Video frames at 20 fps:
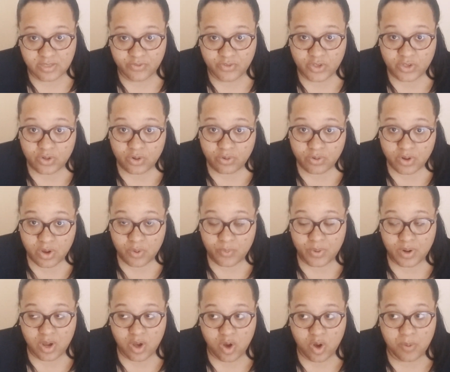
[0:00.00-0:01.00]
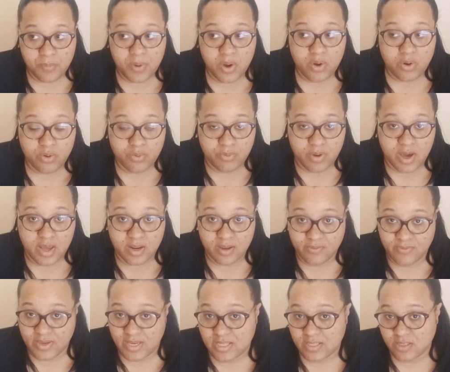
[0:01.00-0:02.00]
If you don't know what
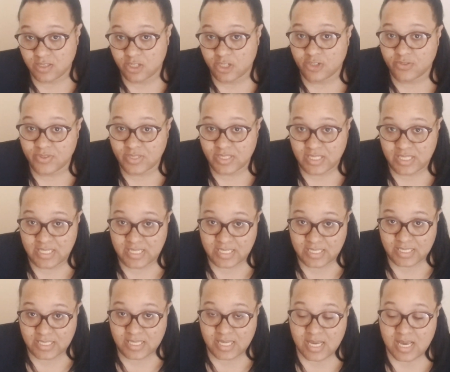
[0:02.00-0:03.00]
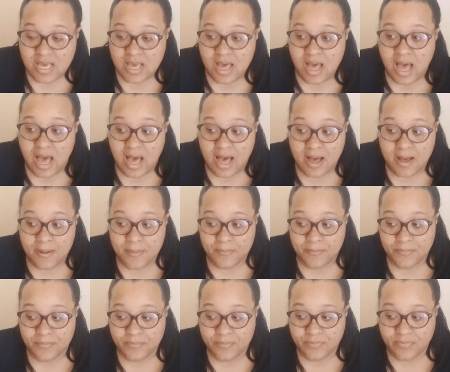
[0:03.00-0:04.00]
homoerotic fan service is,
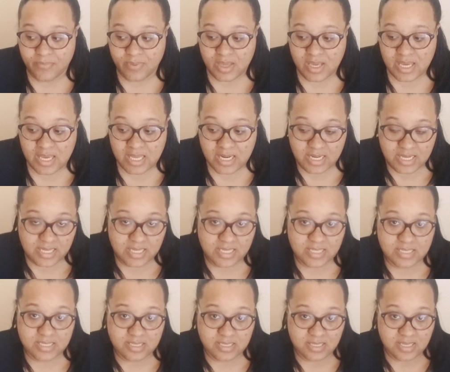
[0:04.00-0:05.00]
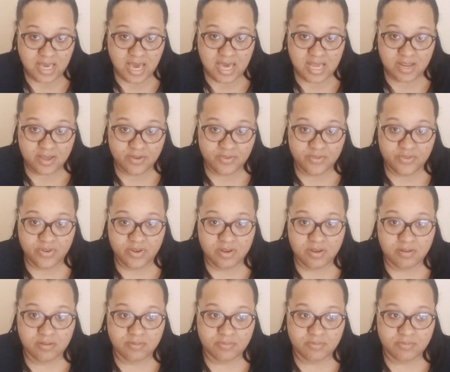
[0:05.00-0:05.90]
it is kind of